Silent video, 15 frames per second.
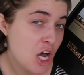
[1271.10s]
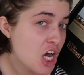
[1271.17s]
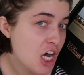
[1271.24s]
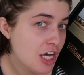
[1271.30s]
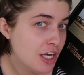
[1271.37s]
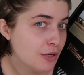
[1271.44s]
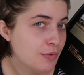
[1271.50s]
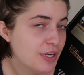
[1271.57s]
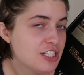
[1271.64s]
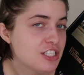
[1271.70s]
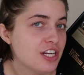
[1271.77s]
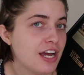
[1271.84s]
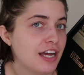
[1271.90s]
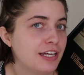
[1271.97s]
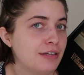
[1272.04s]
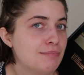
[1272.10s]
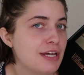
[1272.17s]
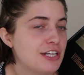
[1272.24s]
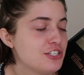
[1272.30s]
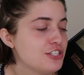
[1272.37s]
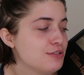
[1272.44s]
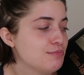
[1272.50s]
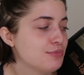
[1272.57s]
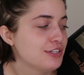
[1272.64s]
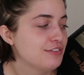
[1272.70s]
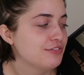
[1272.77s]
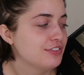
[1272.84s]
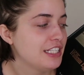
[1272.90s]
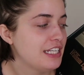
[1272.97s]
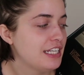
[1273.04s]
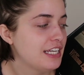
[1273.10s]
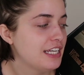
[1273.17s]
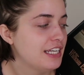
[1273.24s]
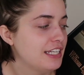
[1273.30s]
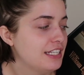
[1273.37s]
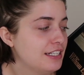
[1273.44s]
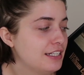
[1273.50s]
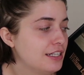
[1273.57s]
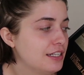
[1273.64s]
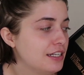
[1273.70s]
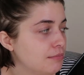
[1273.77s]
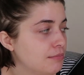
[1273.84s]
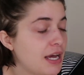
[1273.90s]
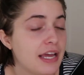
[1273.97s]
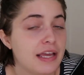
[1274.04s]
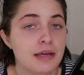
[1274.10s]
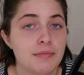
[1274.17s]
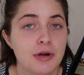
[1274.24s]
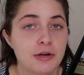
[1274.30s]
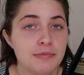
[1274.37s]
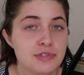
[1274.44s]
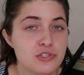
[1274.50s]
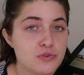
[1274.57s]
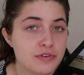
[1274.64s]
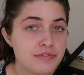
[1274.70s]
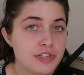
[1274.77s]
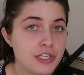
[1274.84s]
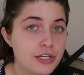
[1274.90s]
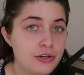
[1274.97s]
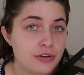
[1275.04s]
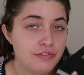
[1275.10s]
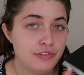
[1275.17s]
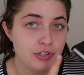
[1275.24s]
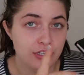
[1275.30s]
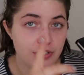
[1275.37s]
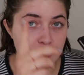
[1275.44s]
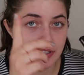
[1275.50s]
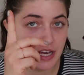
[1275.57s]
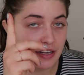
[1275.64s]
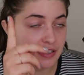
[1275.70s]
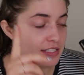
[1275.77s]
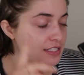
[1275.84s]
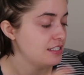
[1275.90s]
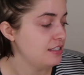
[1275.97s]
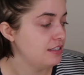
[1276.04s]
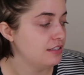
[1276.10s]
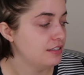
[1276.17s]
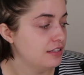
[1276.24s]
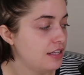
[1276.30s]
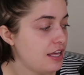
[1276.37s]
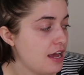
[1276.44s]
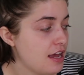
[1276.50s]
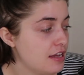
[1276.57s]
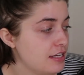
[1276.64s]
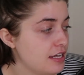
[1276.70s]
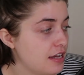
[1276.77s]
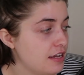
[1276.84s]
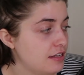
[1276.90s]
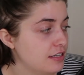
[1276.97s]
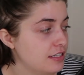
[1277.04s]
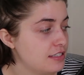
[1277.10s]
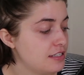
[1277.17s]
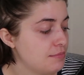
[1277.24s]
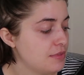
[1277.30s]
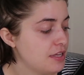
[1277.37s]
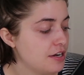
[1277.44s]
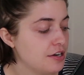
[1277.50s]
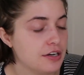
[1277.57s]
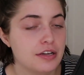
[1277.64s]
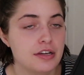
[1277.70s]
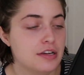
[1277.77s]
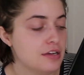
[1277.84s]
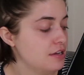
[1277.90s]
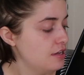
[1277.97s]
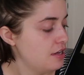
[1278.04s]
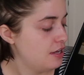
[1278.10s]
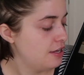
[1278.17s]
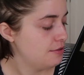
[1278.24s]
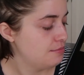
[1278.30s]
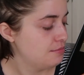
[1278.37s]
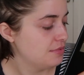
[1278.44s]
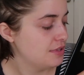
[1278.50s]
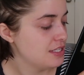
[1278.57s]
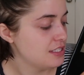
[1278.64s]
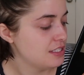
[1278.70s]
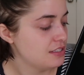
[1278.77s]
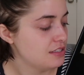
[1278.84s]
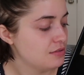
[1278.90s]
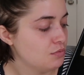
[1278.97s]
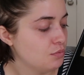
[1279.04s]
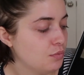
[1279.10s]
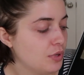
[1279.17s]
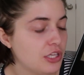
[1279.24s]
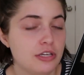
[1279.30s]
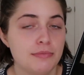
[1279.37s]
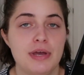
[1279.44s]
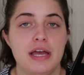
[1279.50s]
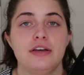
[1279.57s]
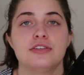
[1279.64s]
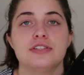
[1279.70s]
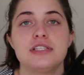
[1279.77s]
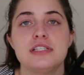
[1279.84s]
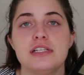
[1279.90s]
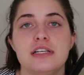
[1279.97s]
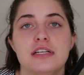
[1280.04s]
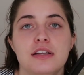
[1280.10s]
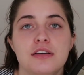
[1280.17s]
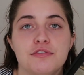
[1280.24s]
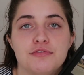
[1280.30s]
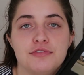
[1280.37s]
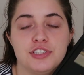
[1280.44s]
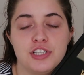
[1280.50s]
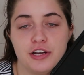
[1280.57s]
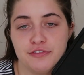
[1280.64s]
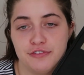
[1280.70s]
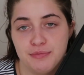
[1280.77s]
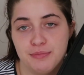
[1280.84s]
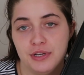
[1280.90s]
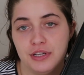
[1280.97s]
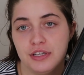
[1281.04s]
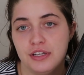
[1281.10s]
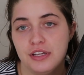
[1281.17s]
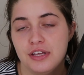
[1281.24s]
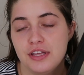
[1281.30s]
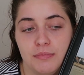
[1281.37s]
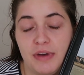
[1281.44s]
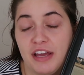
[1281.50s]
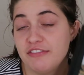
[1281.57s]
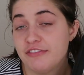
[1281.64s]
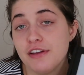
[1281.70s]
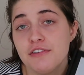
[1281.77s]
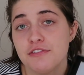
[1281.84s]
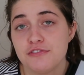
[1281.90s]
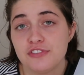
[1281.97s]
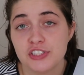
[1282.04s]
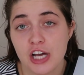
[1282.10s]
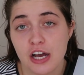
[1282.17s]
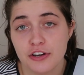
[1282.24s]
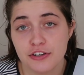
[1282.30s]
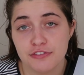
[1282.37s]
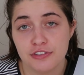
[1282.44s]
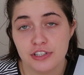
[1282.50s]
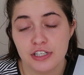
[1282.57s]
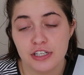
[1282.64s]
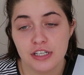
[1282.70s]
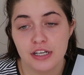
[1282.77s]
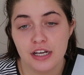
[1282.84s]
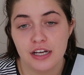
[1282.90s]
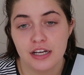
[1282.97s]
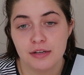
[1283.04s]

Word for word: book, which I mentioned briefly in my apartment tour video. If you hadn't seen that yet, it's up there. This is William Eggleston photography book. My favorite photographer.